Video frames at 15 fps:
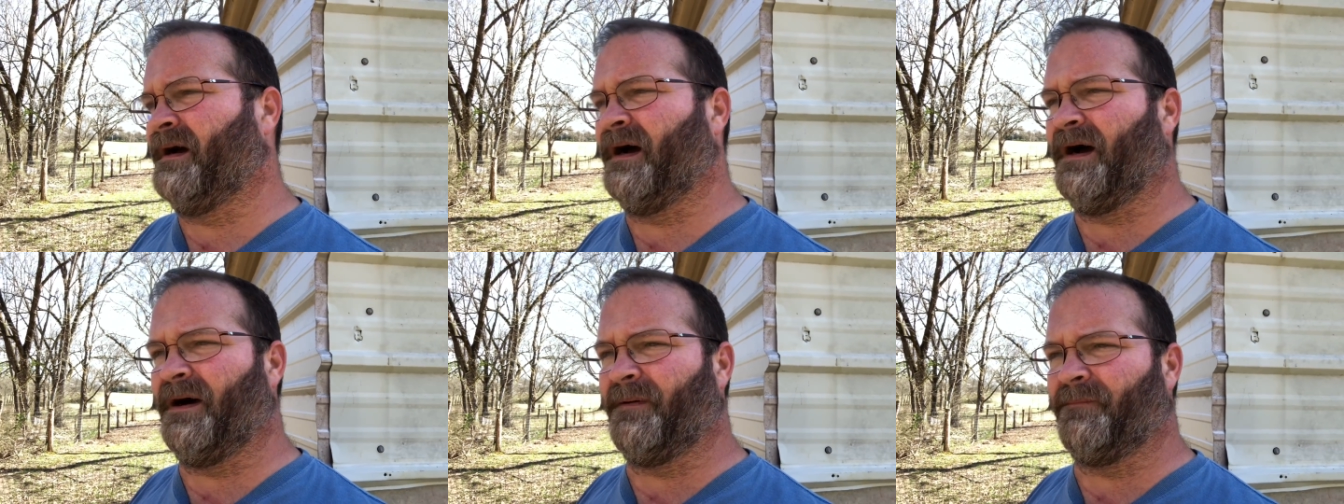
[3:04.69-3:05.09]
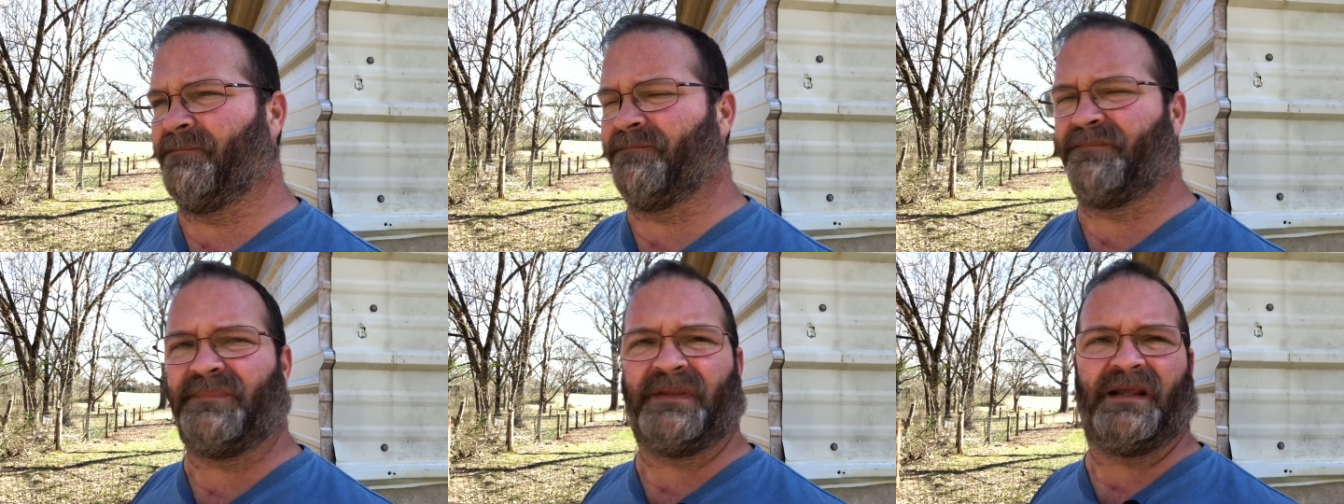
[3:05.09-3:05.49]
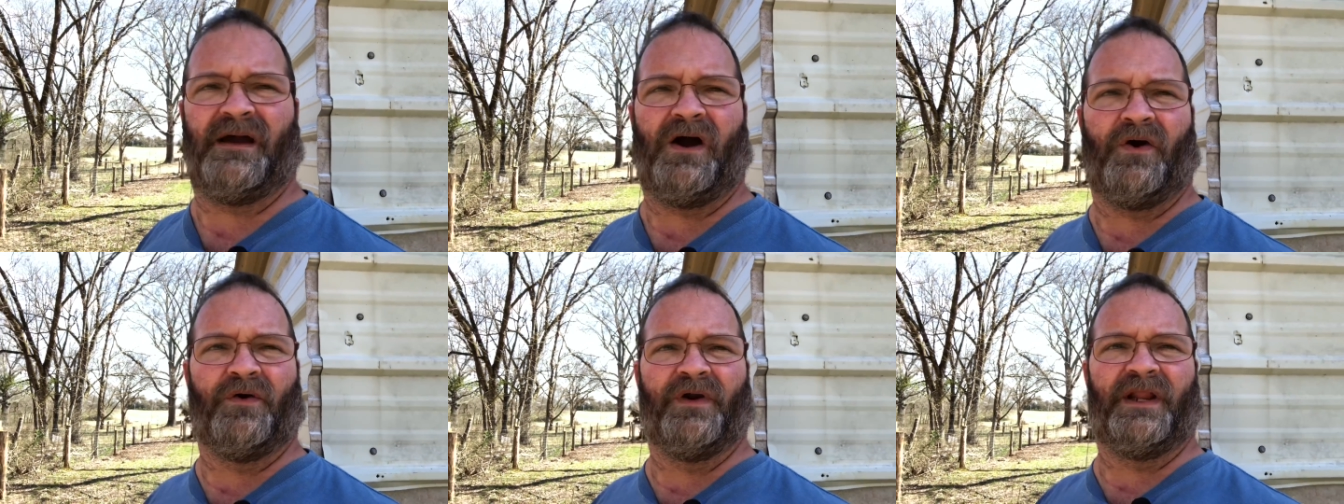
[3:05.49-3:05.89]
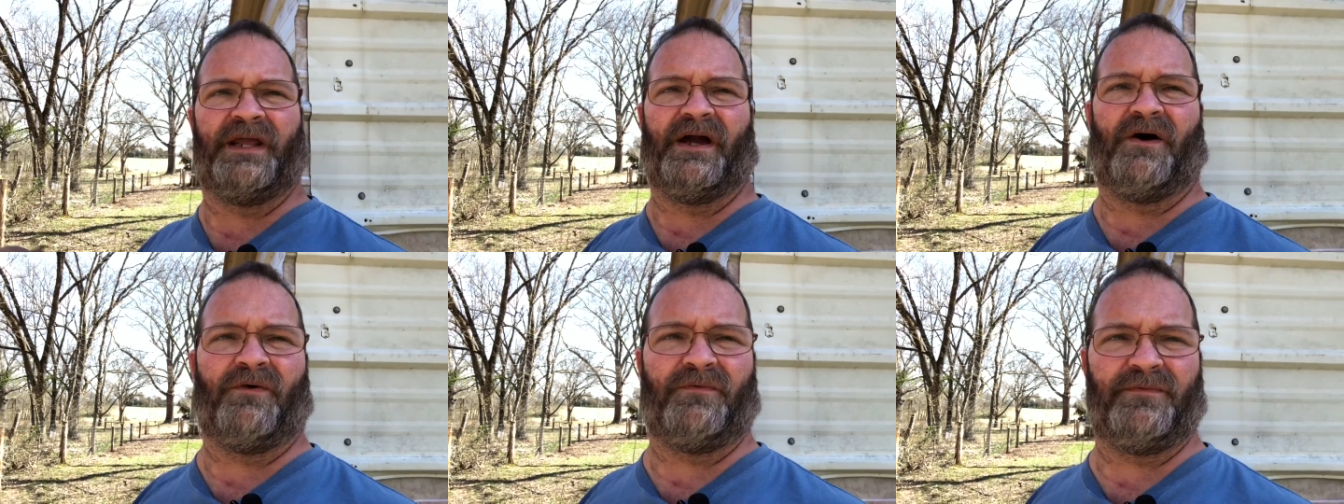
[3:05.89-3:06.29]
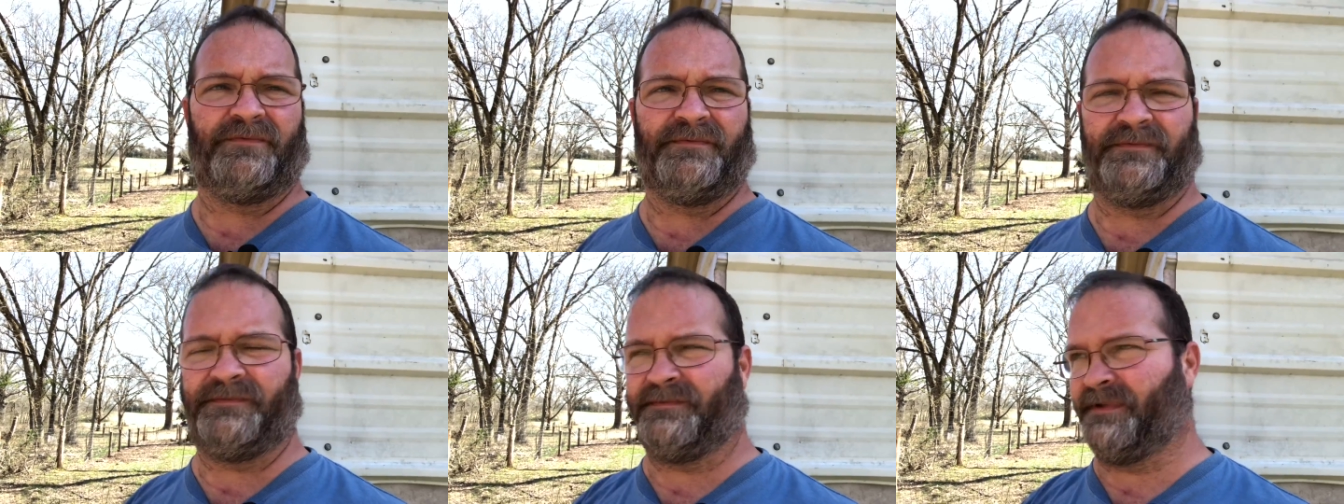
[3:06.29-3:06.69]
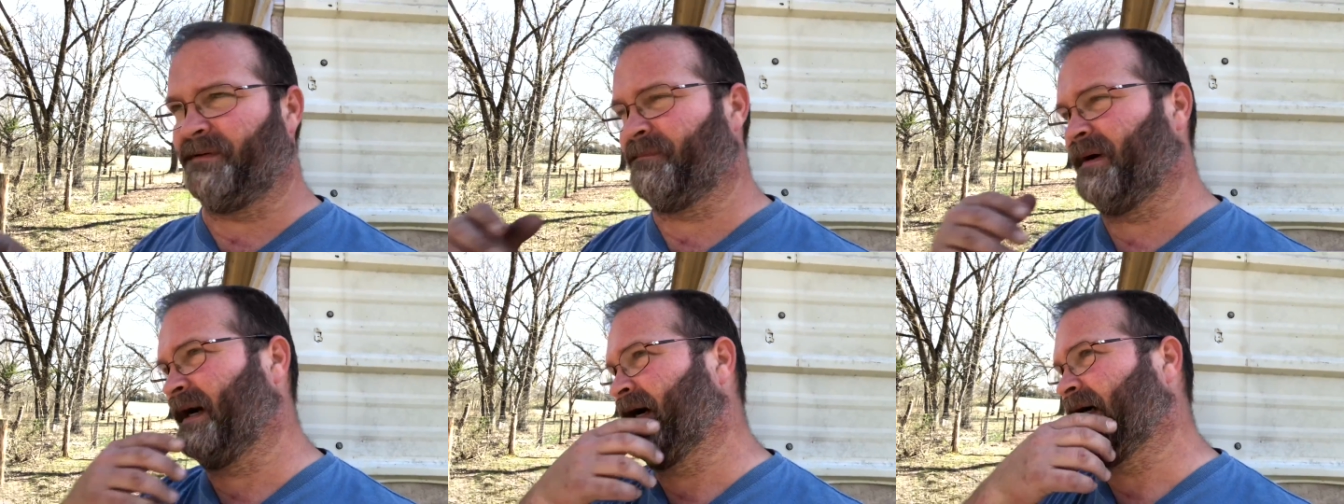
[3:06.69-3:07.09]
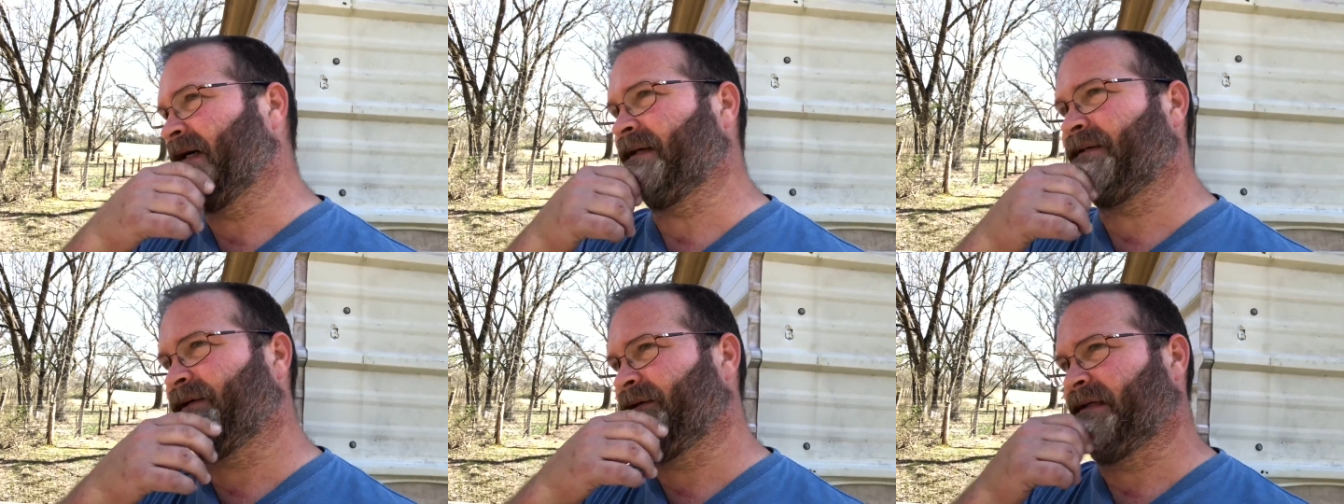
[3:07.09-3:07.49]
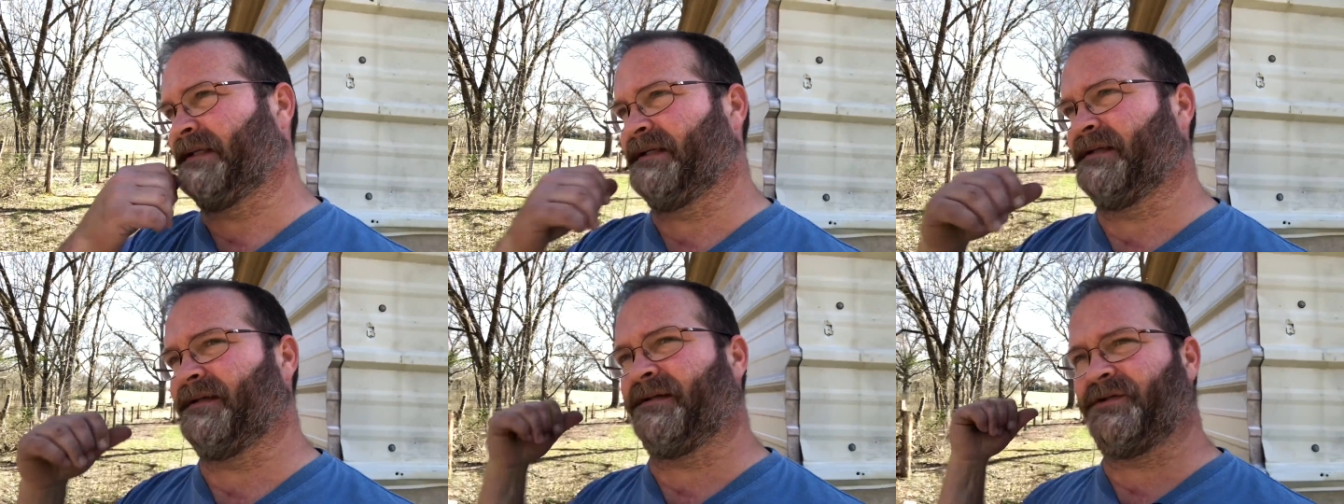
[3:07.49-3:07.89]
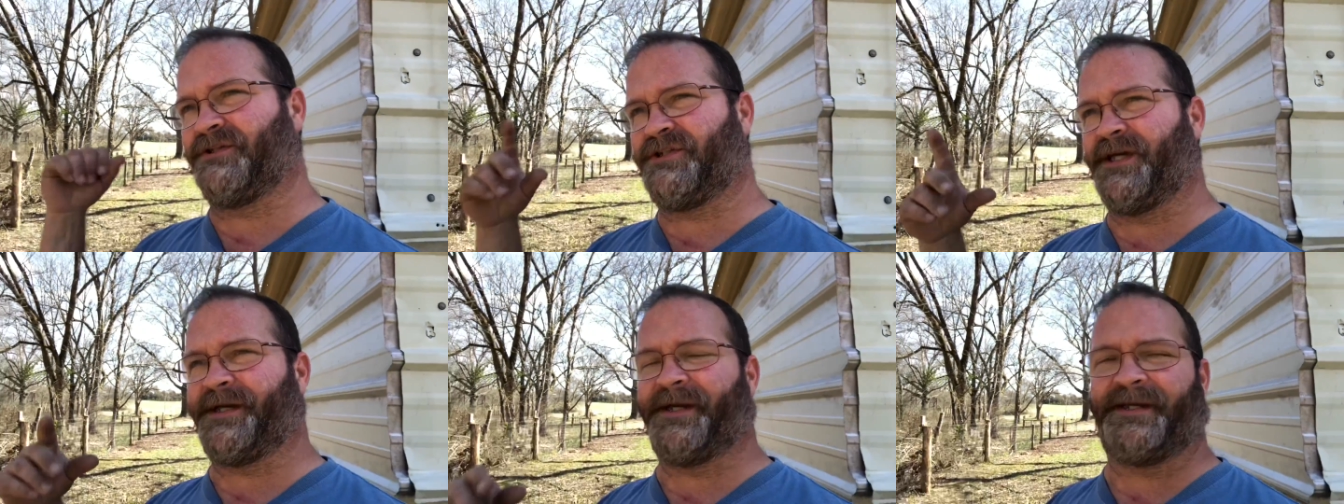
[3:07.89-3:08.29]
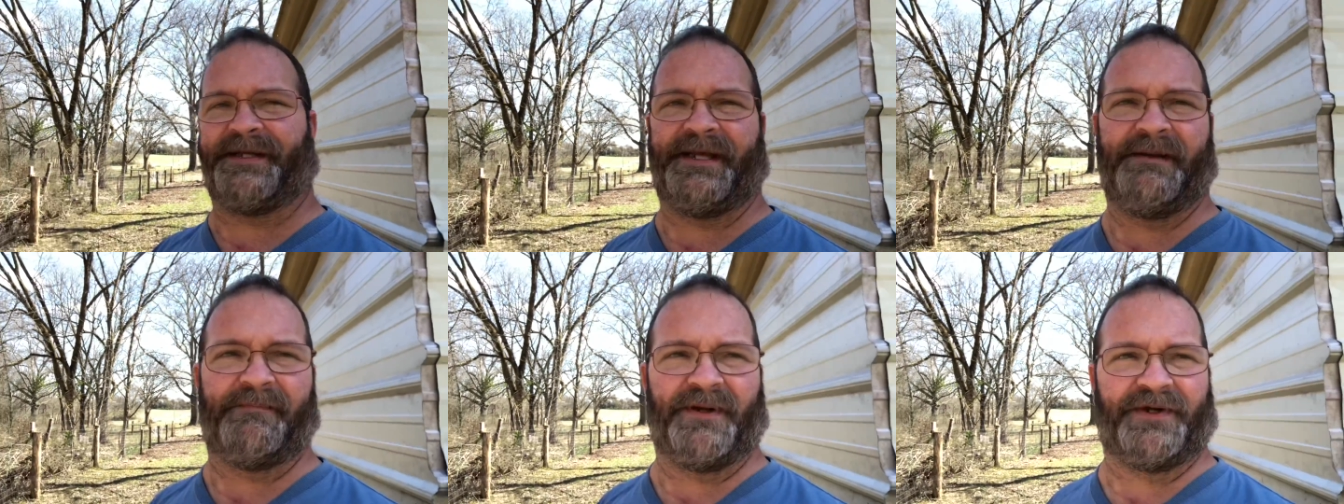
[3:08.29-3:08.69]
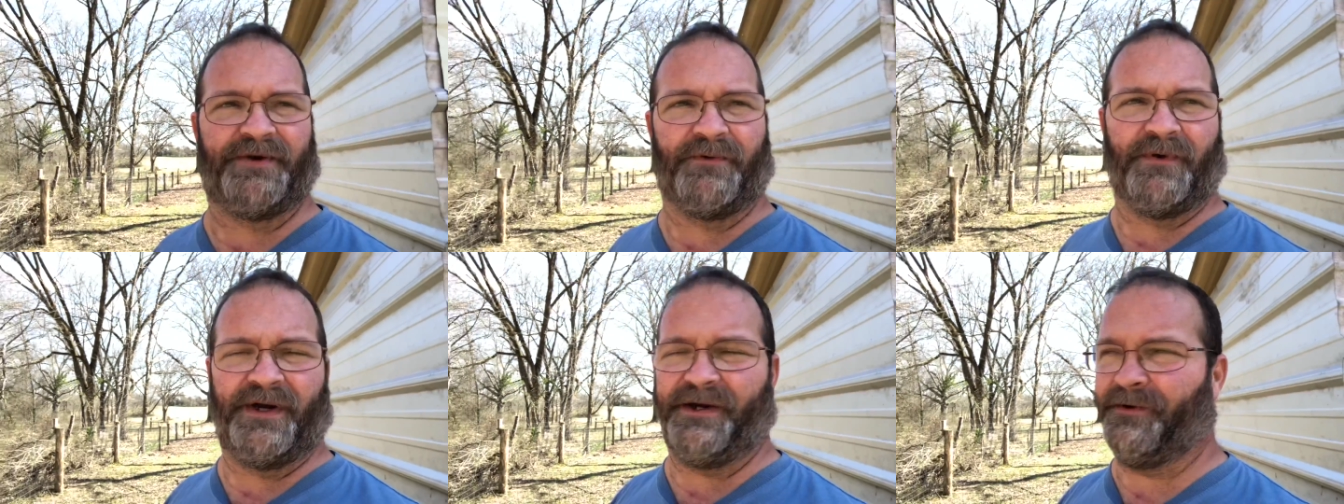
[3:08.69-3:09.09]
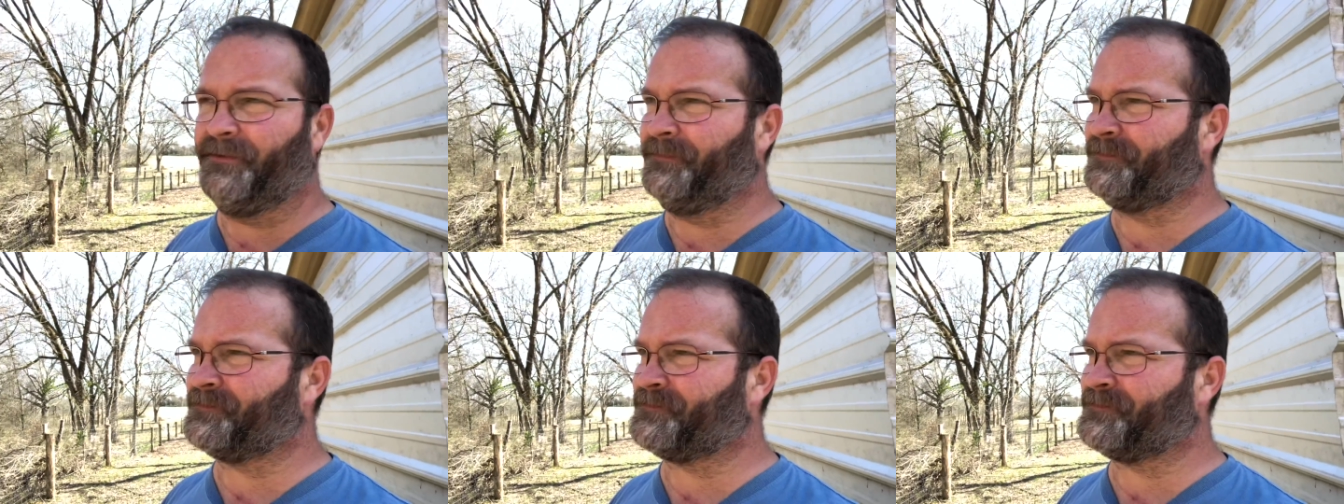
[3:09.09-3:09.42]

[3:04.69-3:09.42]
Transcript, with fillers: Um, early on in my chicken keeping career,